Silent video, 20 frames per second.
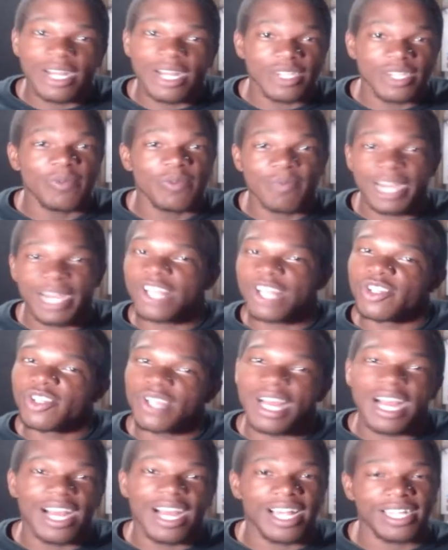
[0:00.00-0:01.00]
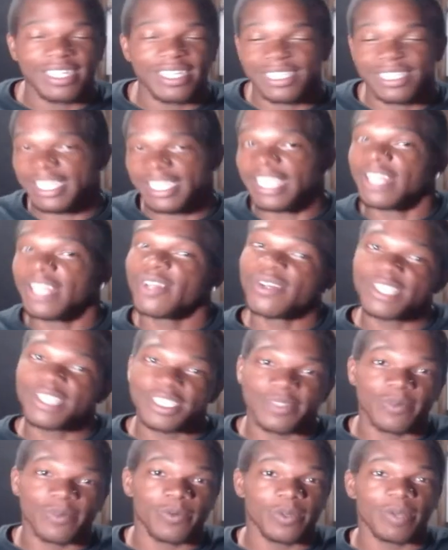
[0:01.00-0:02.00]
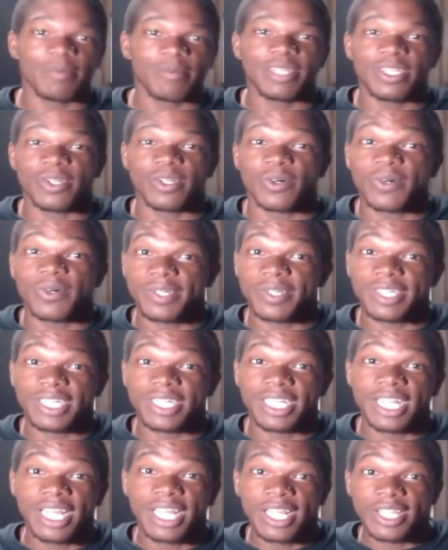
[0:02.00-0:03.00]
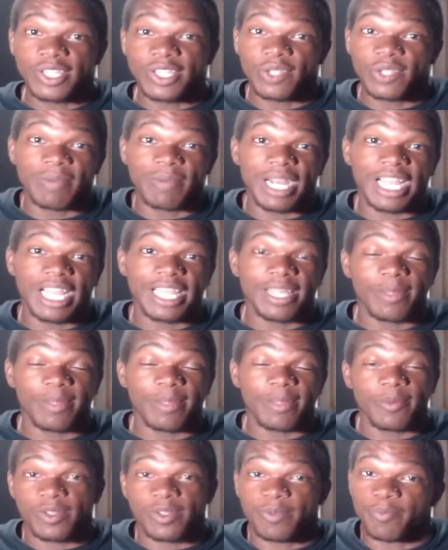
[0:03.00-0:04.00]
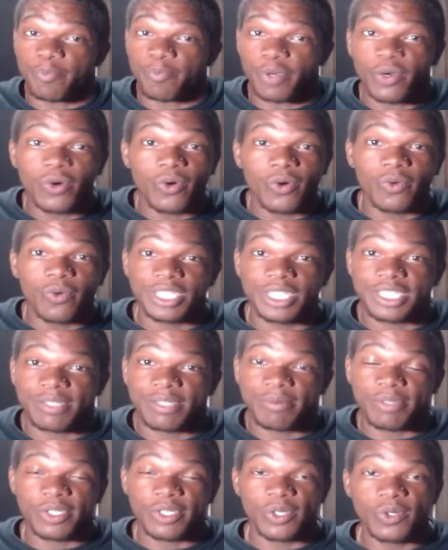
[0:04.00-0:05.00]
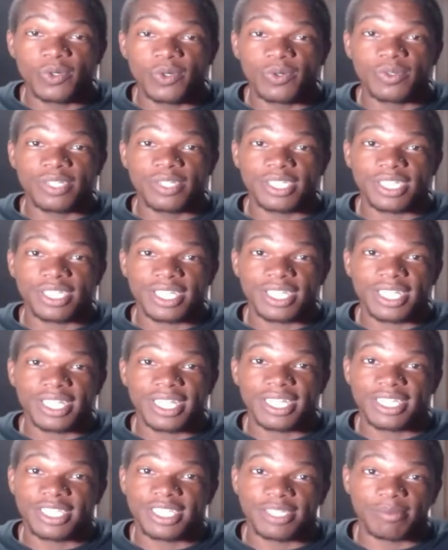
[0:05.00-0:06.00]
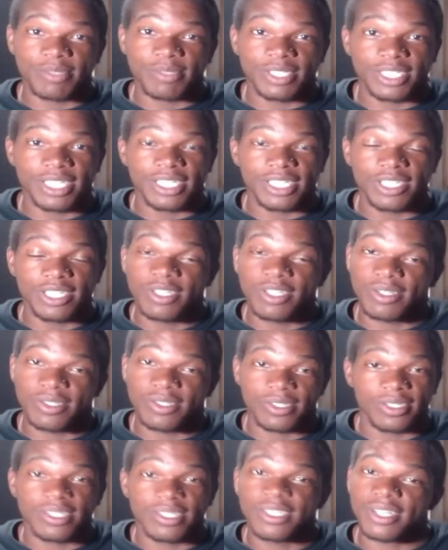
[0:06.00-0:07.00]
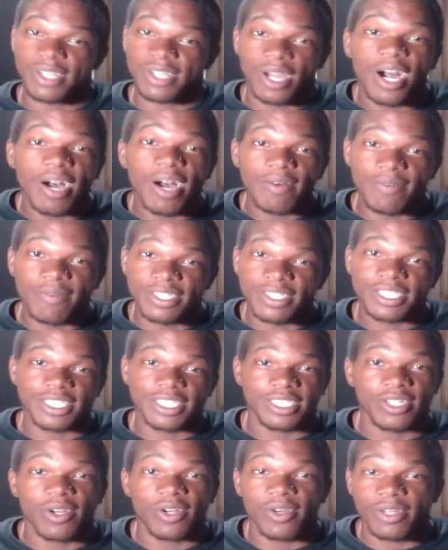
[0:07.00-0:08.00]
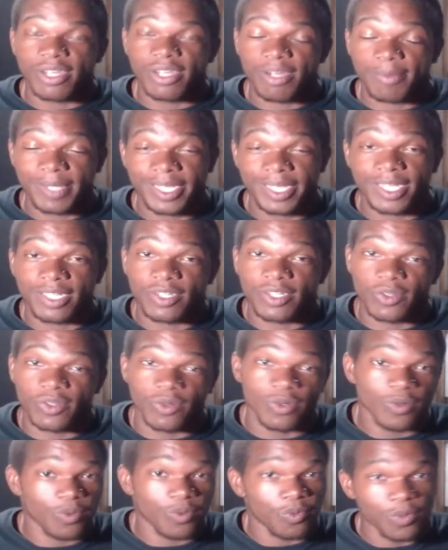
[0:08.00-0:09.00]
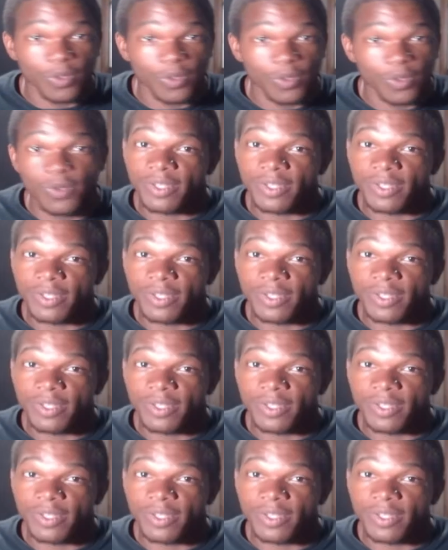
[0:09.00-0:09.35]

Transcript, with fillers: You might try hit on some women, or you might get bowl with some dudes and some shit, you, your confidence is going through the roof.